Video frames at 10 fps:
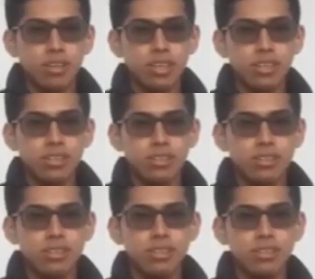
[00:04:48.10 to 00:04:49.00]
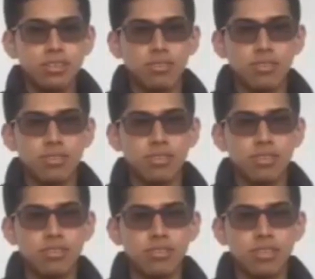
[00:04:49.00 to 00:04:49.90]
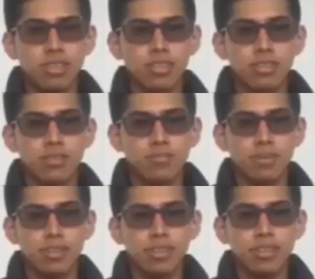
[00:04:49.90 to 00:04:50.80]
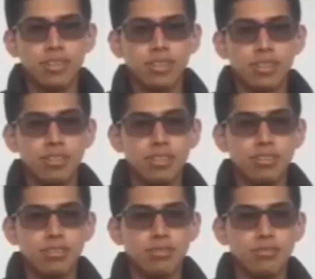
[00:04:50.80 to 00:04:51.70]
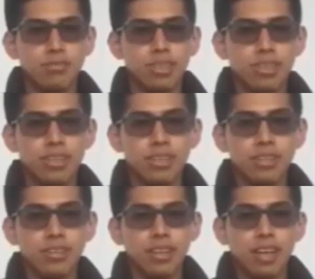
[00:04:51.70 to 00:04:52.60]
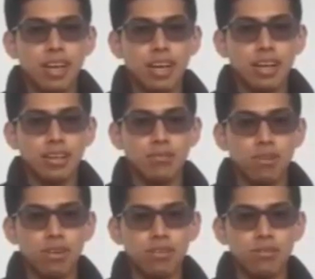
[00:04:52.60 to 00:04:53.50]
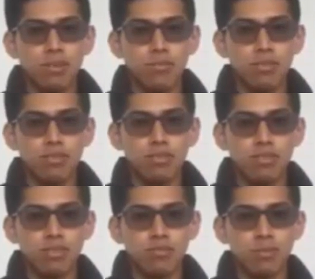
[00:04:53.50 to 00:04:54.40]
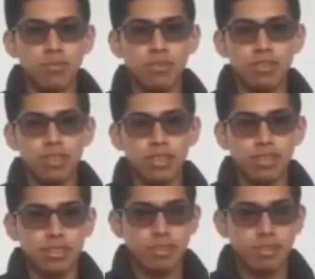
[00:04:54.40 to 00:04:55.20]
Great cities, its history is spanning nearly 2 million and one of the most cosmopolitan.